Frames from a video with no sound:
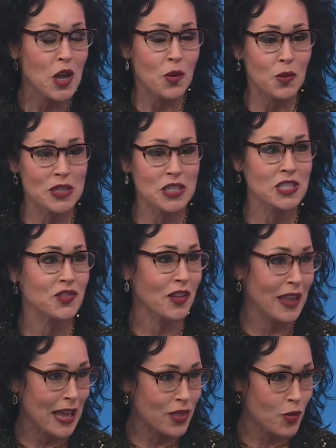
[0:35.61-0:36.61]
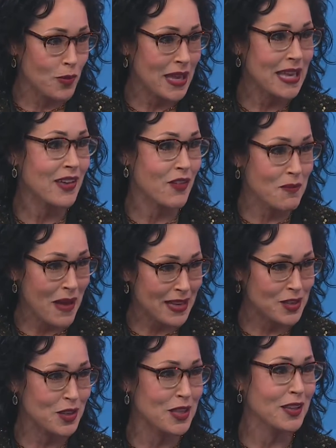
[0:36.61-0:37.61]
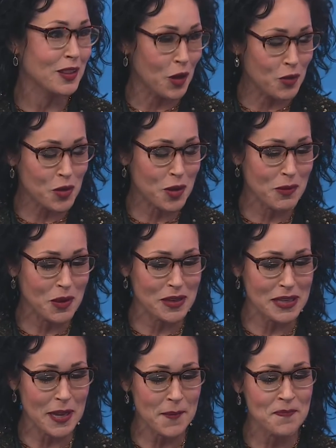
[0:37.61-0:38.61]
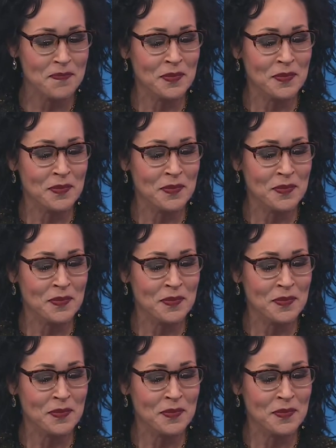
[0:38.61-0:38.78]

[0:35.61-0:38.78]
which is philanthropy, giving back to the local community,